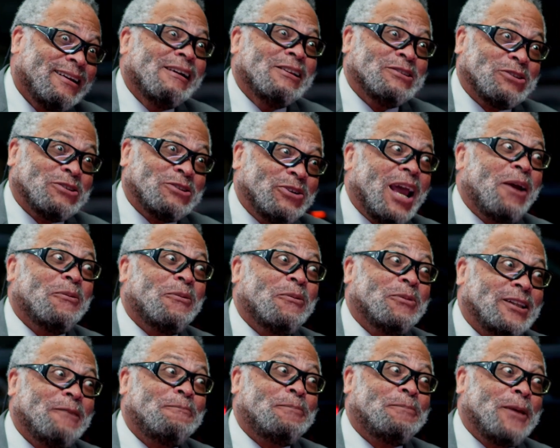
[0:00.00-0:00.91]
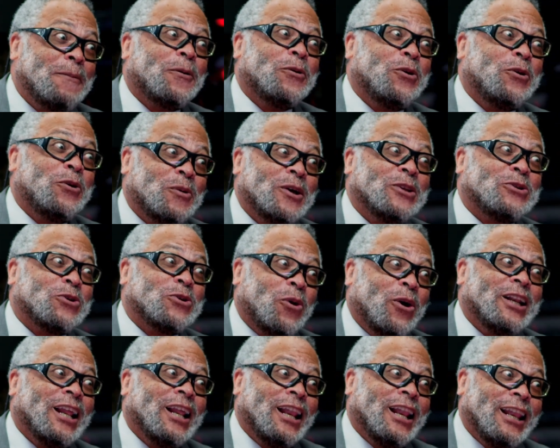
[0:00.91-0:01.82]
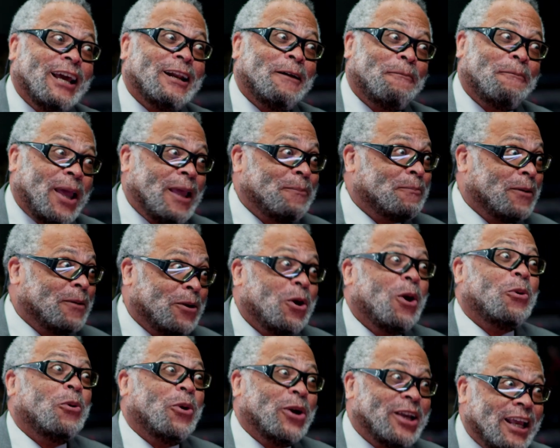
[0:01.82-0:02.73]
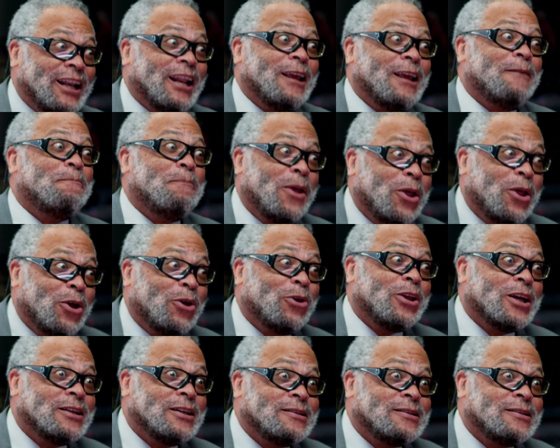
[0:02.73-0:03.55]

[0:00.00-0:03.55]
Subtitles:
So the people who were doing the lead abatement were getting millions of